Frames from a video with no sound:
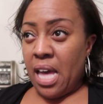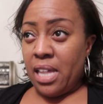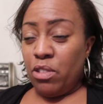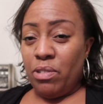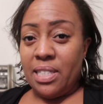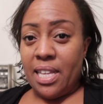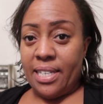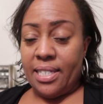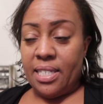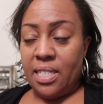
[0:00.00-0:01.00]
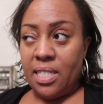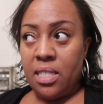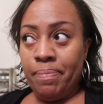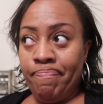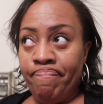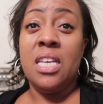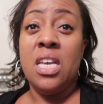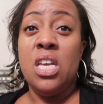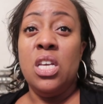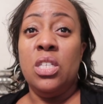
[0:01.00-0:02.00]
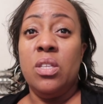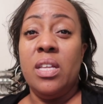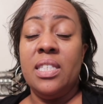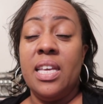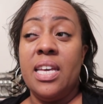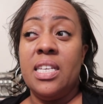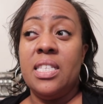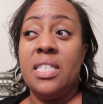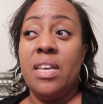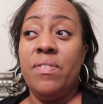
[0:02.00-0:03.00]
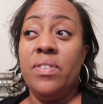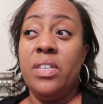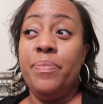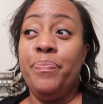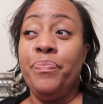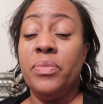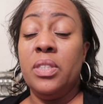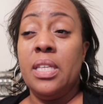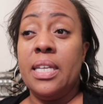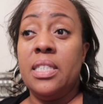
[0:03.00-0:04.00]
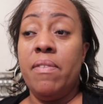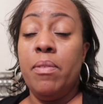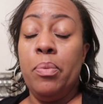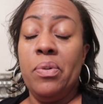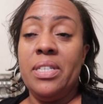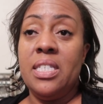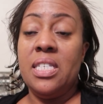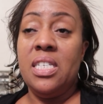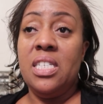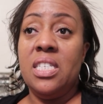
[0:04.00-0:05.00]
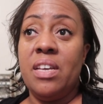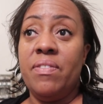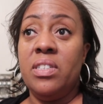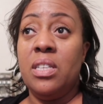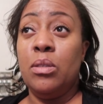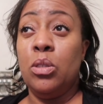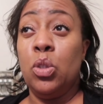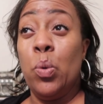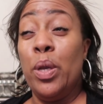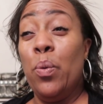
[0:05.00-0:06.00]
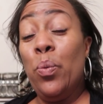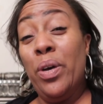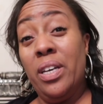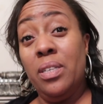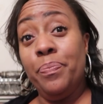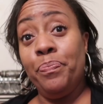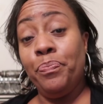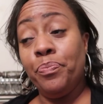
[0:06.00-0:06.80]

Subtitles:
I had 3 slices, so that's like 7 points each. 7 times 21,